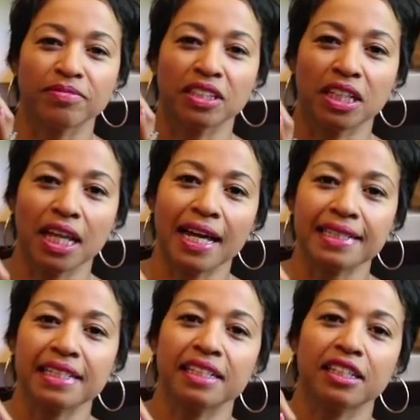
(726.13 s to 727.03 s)

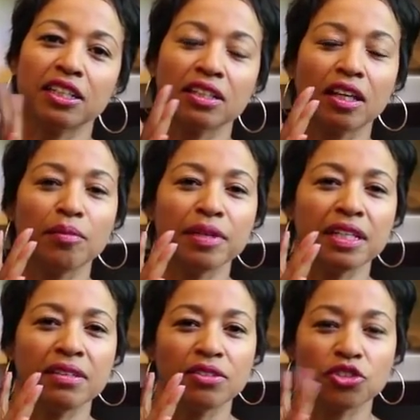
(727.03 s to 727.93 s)
classic. It can
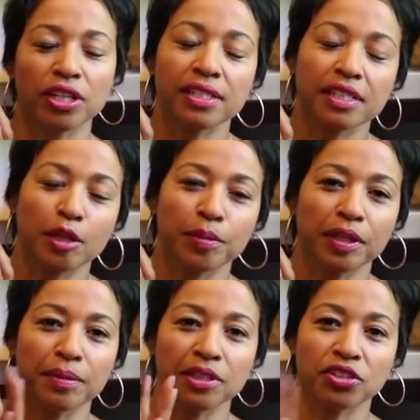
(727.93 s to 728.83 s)
be dressed up.
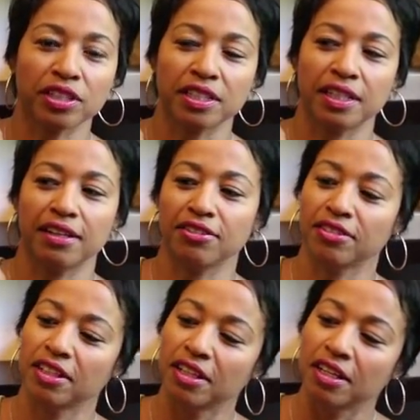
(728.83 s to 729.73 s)
It can be dressed
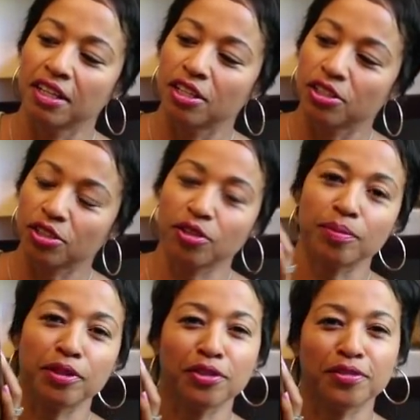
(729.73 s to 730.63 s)
down. So the
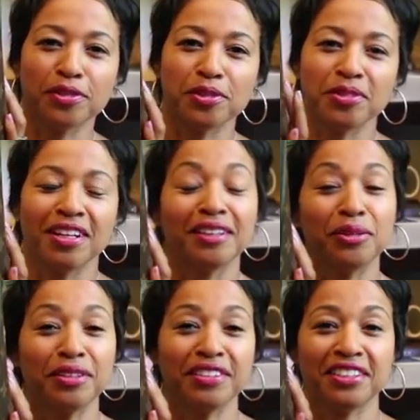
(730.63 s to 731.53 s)
beautiful
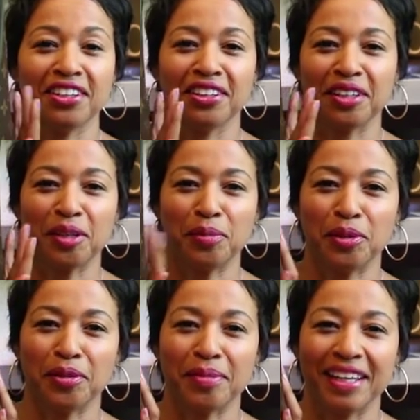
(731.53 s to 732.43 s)
Louis Vuitton
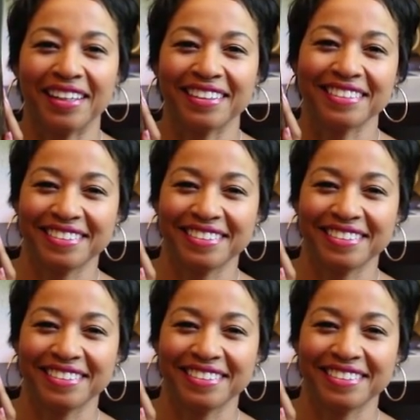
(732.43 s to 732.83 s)
kimono bag.